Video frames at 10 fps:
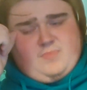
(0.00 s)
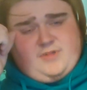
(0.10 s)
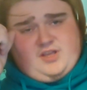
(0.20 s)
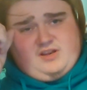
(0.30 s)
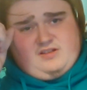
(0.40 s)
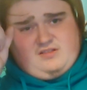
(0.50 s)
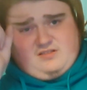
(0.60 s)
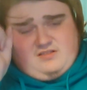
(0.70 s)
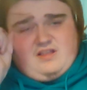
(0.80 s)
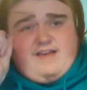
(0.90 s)
I mean,
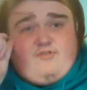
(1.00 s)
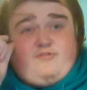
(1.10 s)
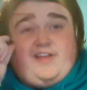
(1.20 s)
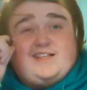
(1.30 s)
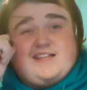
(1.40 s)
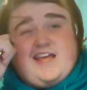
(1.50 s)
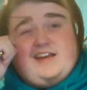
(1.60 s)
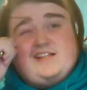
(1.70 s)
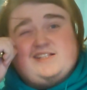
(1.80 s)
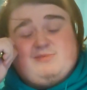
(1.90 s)
everything has to
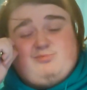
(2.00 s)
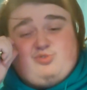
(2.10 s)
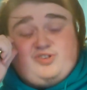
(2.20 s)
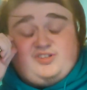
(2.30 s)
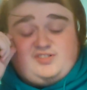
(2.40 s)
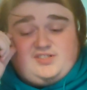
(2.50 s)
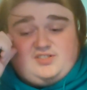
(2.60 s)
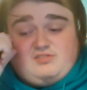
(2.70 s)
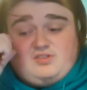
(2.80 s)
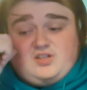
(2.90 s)
end at some point.
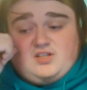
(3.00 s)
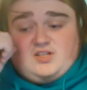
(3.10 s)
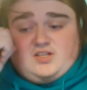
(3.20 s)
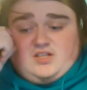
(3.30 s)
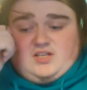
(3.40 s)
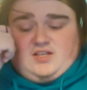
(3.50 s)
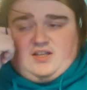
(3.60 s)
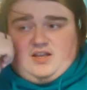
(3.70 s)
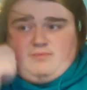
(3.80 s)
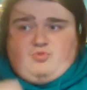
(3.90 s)
So
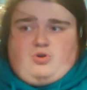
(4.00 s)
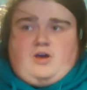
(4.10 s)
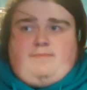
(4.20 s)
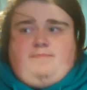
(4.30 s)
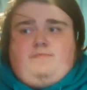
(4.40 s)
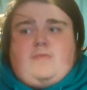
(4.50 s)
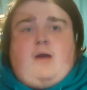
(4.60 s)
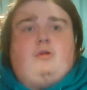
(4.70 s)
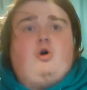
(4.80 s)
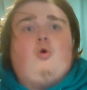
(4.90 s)
yeah, but
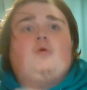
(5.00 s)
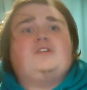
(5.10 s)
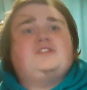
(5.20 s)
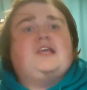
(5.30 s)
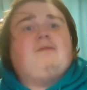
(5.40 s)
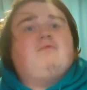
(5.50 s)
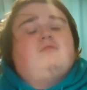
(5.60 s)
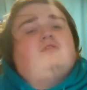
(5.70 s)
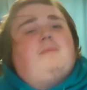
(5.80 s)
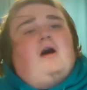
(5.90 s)
I will always keep
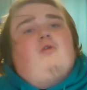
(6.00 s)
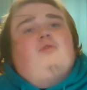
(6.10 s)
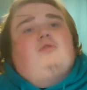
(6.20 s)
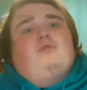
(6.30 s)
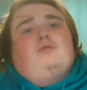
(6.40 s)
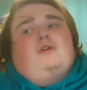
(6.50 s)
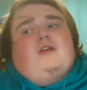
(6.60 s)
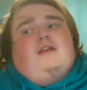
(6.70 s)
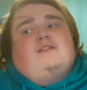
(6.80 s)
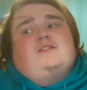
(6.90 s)
the power
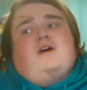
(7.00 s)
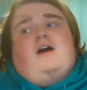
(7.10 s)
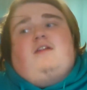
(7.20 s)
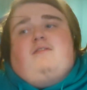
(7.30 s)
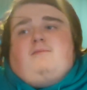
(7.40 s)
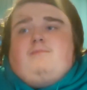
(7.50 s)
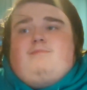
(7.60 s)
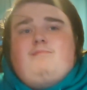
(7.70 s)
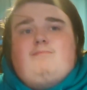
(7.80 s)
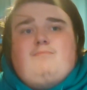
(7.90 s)
inside,
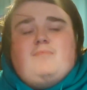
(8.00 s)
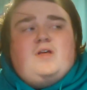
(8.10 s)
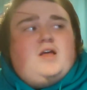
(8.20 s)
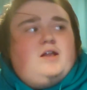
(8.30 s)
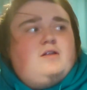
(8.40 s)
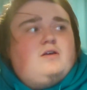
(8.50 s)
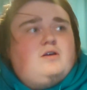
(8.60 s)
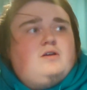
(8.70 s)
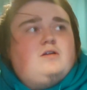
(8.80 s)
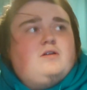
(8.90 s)
and
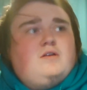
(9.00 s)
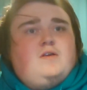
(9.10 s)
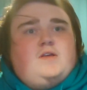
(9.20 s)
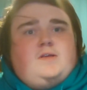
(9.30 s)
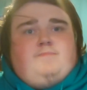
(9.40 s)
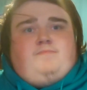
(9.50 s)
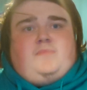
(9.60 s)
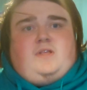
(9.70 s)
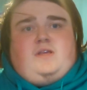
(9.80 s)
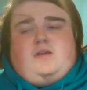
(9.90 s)

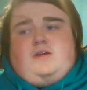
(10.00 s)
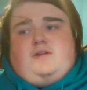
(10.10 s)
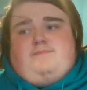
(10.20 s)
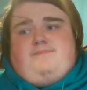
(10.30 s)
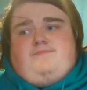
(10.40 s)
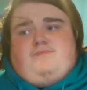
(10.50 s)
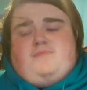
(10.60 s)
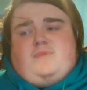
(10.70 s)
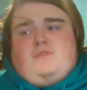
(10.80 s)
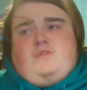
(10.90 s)
yeah,
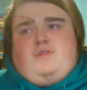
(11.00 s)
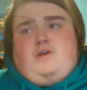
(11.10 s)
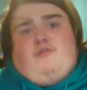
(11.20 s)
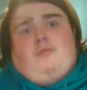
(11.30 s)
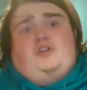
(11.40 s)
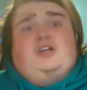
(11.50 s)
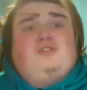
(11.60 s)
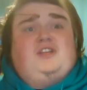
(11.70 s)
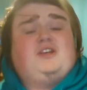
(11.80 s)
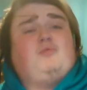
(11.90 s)
nothing much
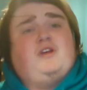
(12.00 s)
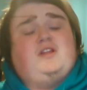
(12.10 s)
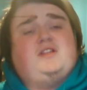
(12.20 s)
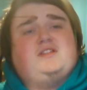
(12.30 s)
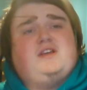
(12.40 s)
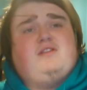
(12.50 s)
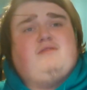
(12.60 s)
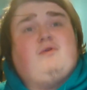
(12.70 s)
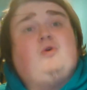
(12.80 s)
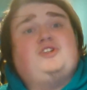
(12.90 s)
else I can really say,
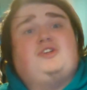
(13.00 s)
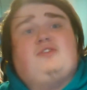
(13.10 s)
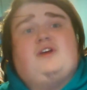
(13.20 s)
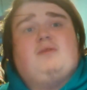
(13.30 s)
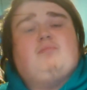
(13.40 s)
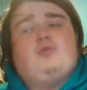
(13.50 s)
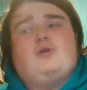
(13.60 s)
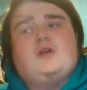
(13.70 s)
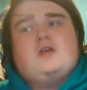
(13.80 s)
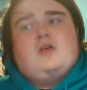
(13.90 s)
unfortunately. But